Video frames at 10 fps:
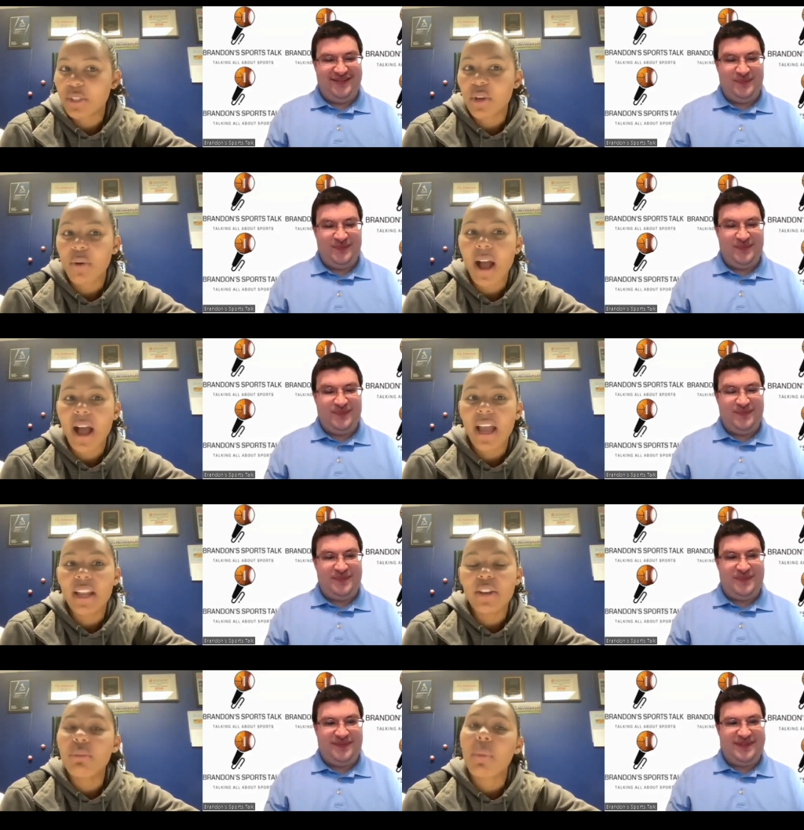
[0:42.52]
Speaker 1: So I
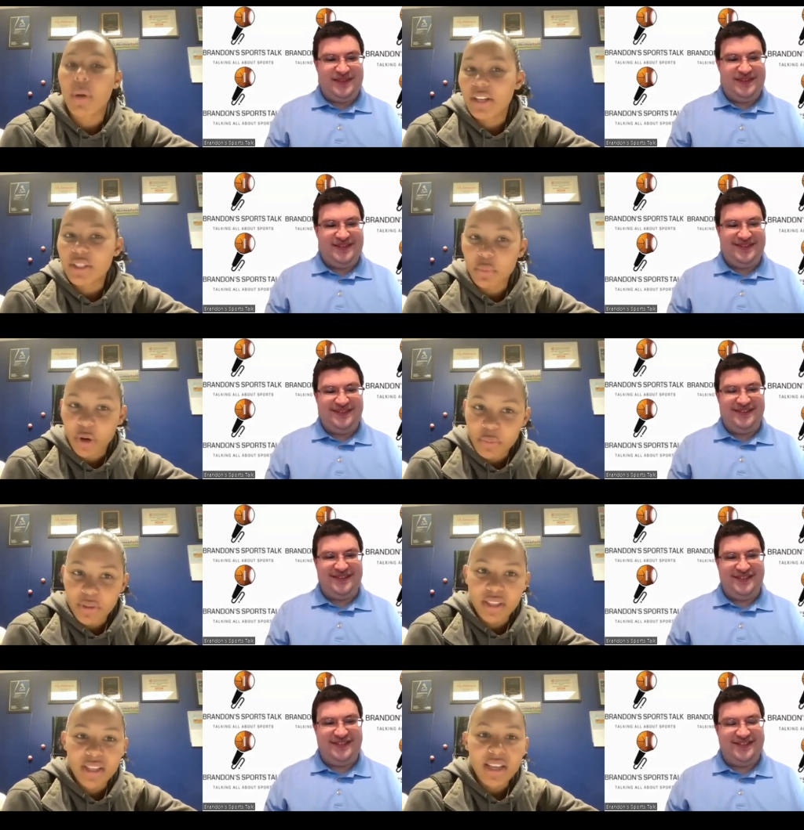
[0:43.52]
knew I wanted to work
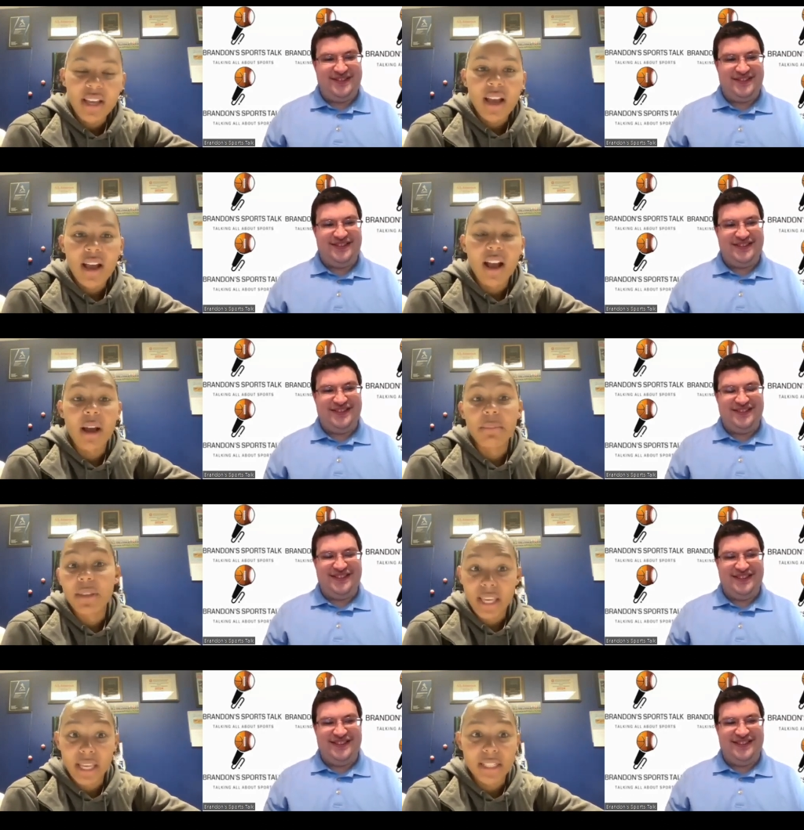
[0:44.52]
with
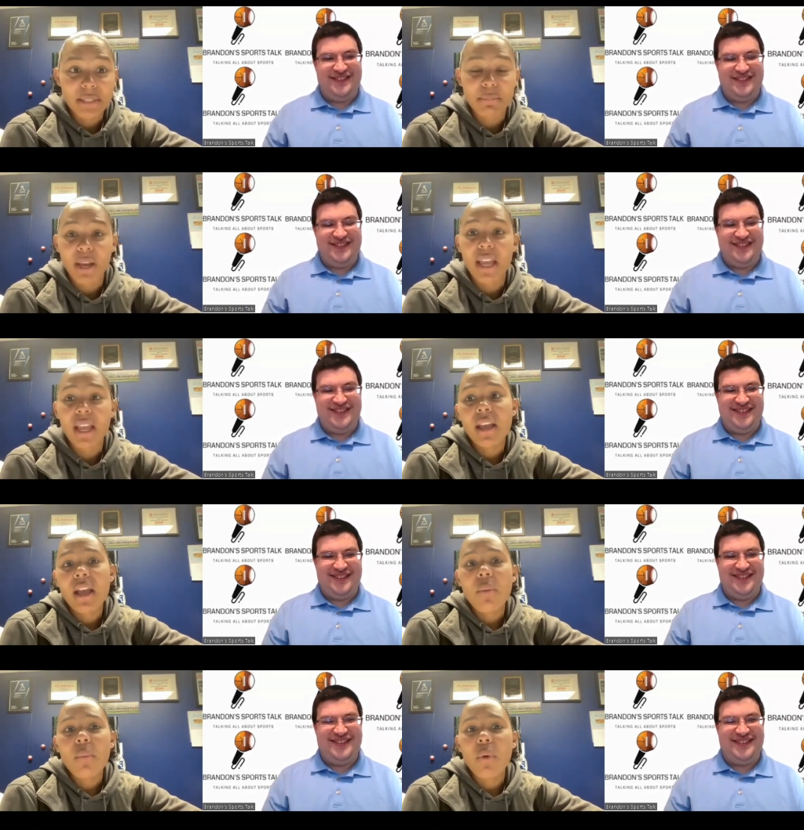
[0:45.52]
kids, but
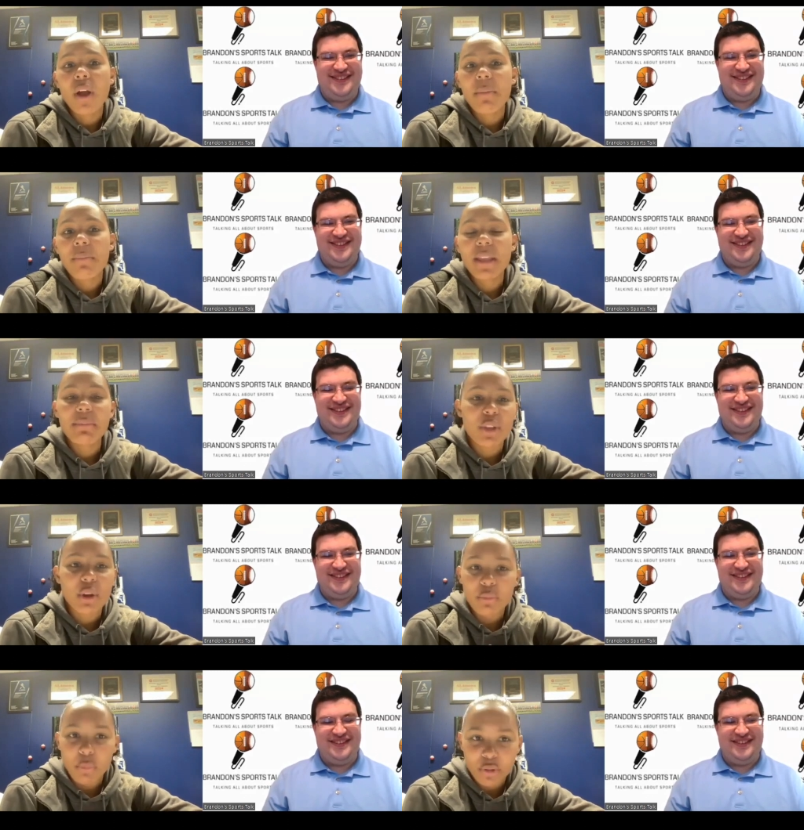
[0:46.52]
what made me
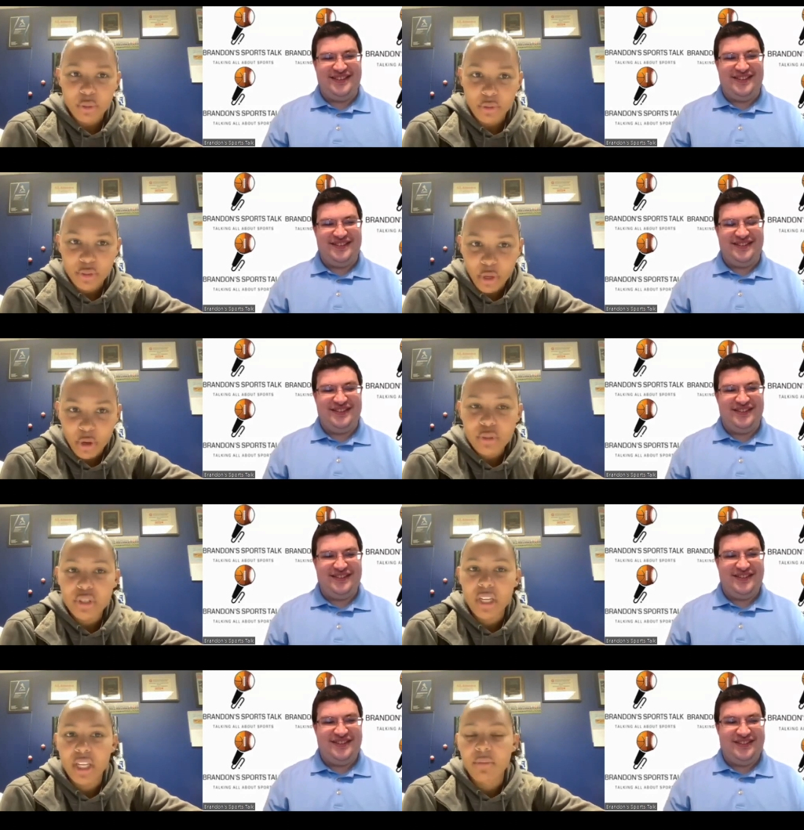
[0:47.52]
go more towards
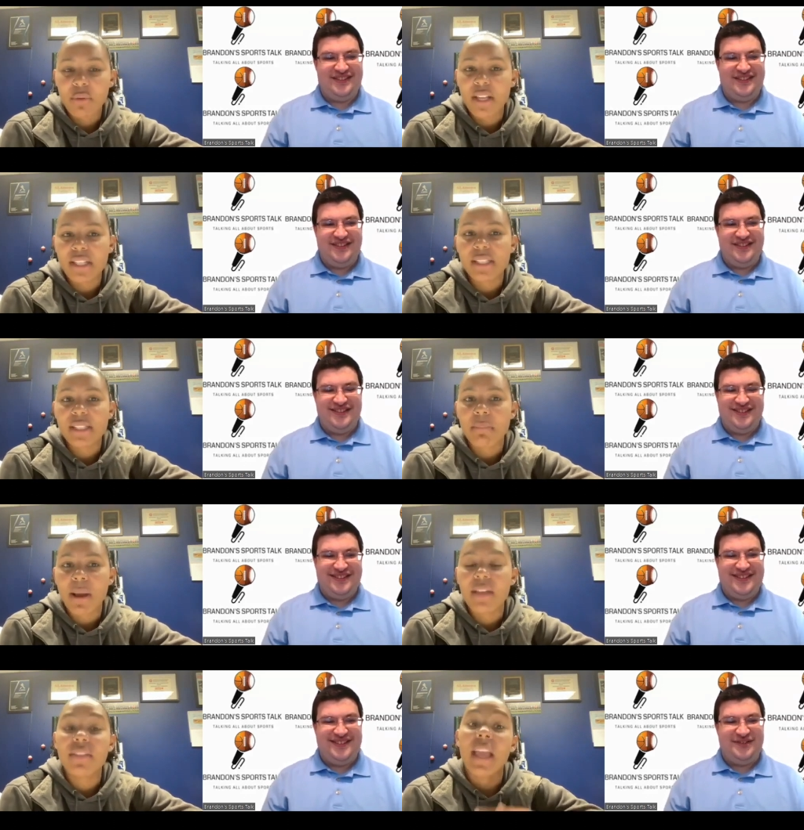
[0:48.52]
coaching was
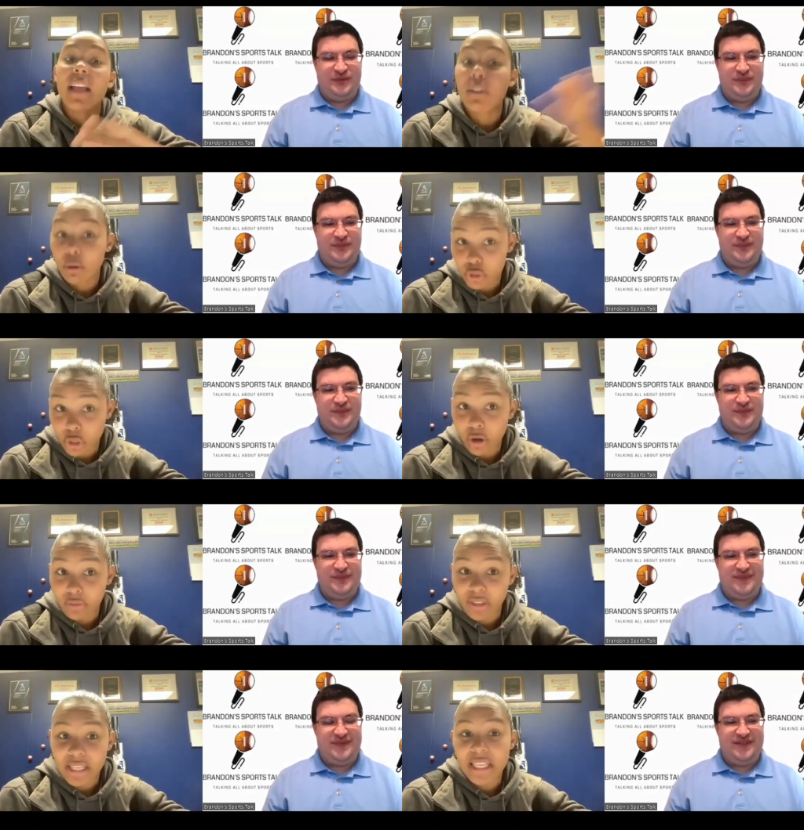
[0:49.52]
the head coach
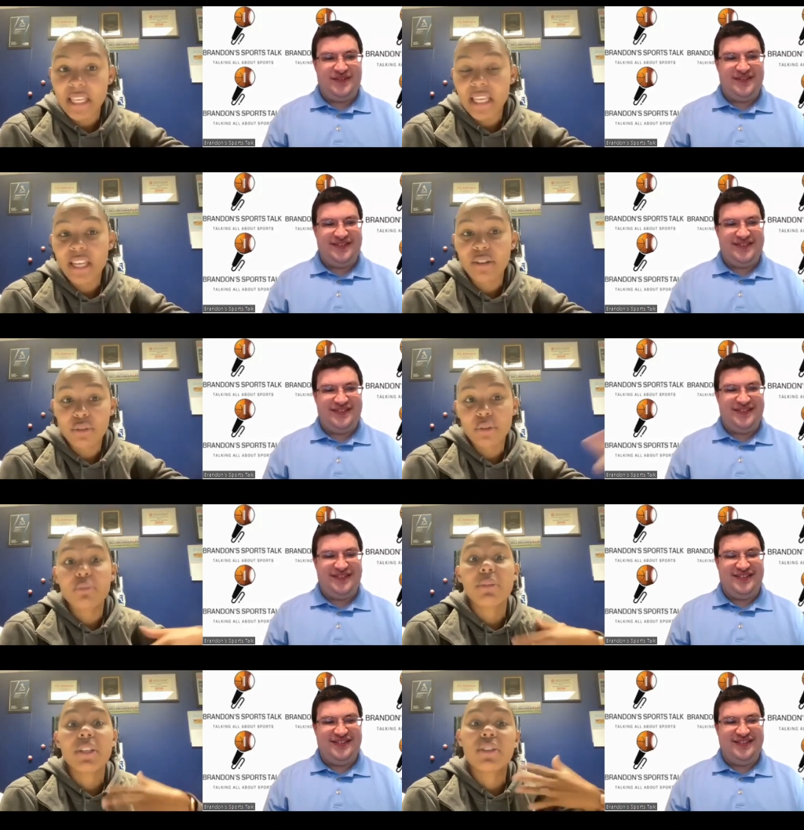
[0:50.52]
currently, he
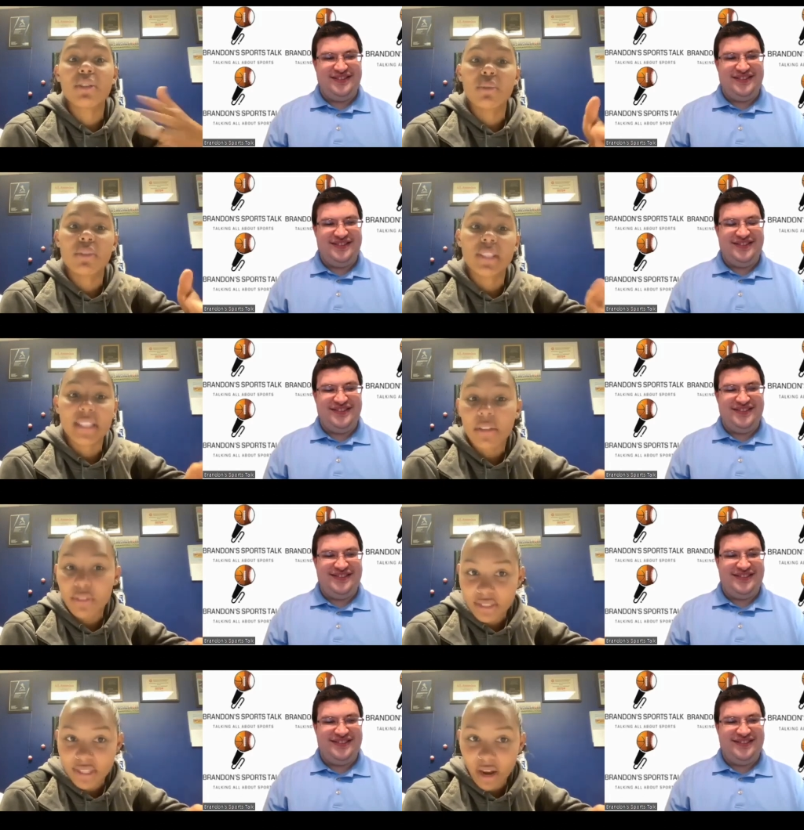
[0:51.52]
introduced me to the
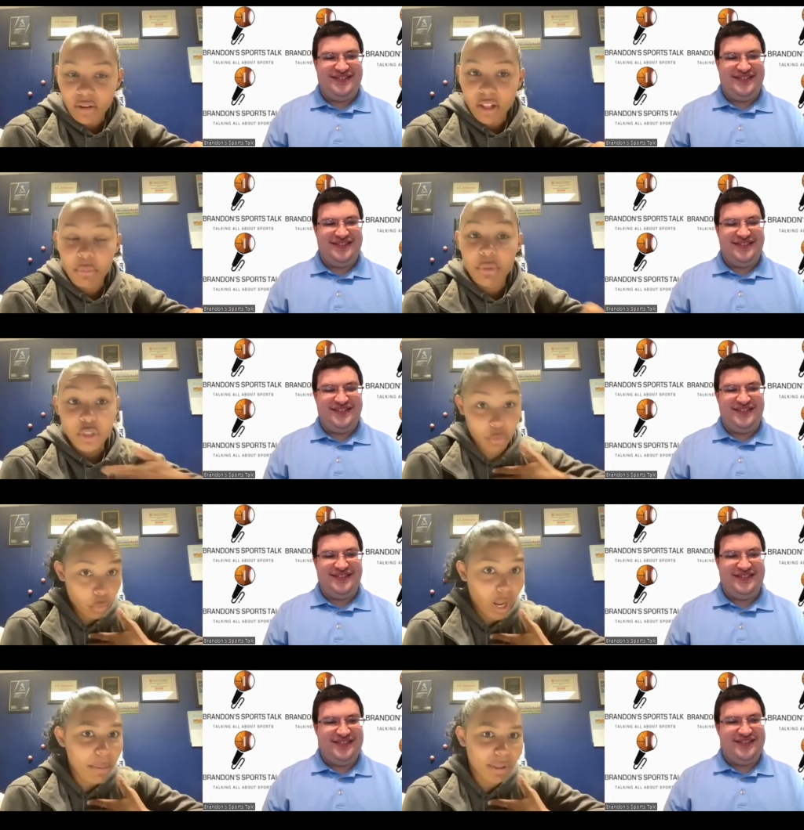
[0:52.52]
Southeast Soccer Club, which is
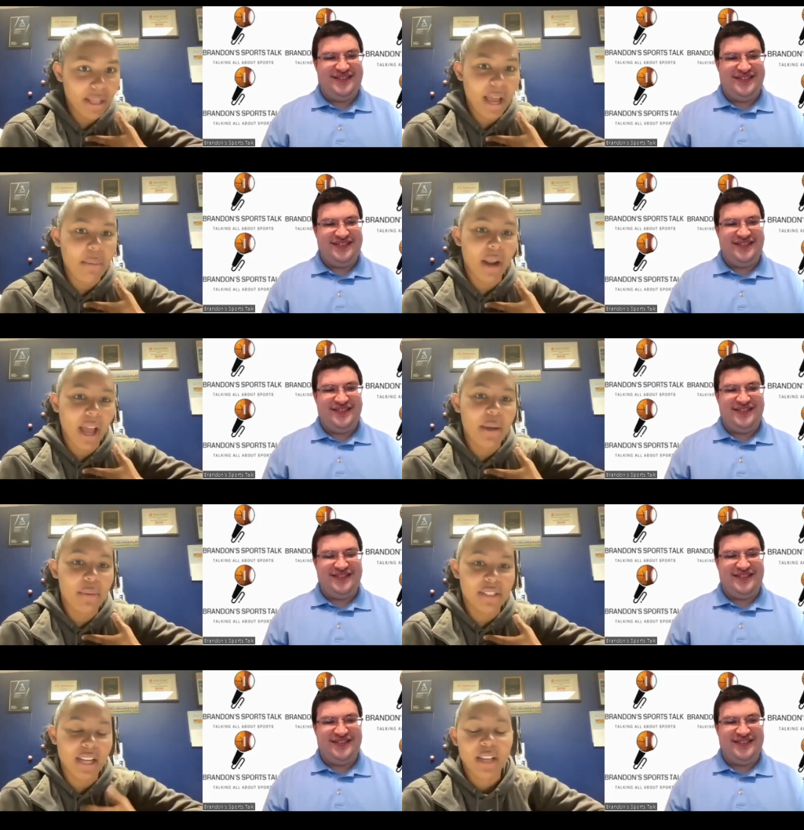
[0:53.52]
what I played at when I
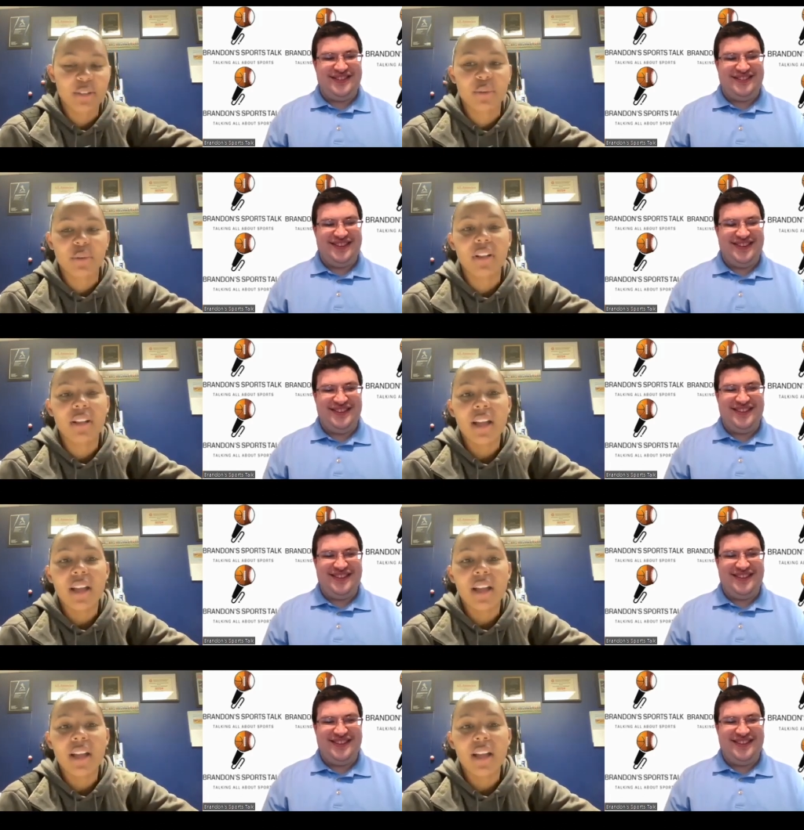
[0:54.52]
was in high school.